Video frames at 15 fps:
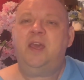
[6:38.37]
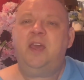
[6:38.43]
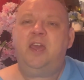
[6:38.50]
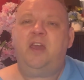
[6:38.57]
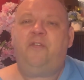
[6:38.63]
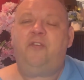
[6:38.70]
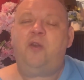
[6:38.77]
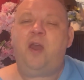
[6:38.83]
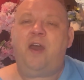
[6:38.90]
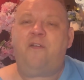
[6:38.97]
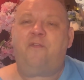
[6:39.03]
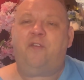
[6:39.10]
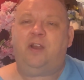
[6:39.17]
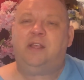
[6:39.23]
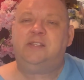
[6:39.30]
If you have
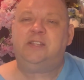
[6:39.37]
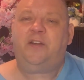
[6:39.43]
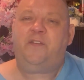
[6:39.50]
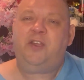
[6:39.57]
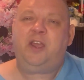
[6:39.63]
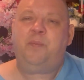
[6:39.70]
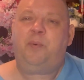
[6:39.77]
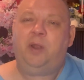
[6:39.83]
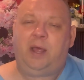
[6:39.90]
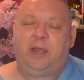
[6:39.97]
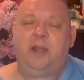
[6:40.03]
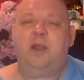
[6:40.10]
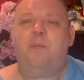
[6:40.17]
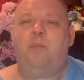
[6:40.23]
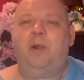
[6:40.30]
friends over, you can put like
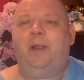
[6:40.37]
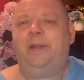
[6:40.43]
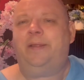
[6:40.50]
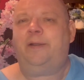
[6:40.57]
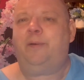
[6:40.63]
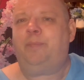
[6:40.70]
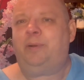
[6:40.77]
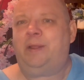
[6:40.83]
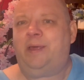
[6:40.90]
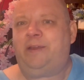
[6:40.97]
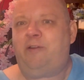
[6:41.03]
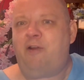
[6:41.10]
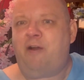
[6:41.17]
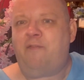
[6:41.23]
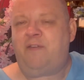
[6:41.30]
an umbrella in, or put like
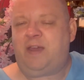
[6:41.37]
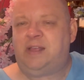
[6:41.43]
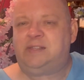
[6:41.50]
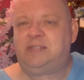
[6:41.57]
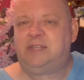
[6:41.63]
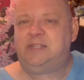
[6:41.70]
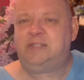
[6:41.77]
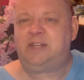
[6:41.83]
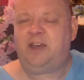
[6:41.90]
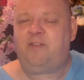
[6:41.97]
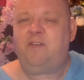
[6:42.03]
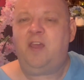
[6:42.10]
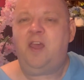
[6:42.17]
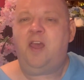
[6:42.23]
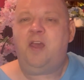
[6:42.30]
you're all fancy and stuff.
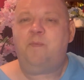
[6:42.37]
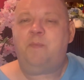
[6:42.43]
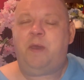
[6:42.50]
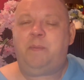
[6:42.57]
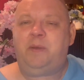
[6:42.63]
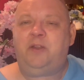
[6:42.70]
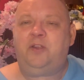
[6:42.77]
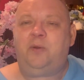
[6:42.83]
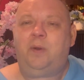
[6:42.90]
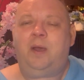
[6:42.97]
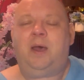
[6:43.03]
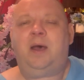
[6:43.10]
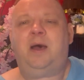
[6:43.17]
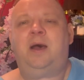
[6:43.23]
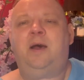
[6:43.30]
Maybe do
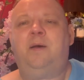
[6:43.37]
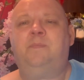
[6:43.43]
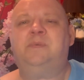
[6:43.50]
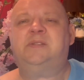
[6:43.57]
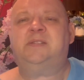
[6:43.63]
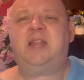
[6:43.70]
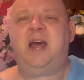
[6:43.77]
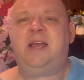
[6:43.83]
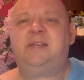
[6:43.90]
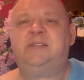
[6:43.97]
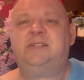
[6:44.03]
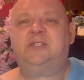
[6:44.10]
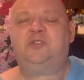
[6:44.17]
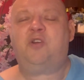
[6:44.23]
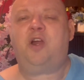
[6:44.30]
a
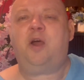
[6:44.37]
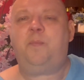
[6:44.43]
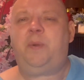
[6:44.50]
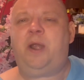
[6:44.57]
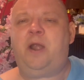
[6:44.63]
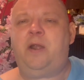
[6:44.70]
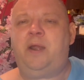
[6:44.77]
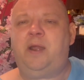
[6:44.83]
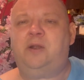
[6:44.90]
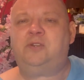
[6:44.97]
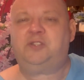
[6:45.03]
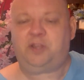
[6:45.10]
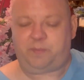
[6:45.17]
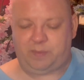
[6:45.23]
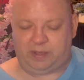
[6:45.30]
sliced strawberry or
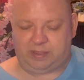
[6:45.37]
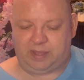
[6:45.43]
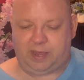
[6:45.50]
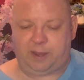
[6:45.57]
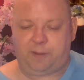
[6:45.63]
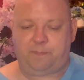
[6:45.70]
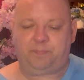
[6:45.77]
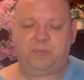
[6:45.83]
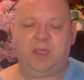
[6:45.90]
something like that.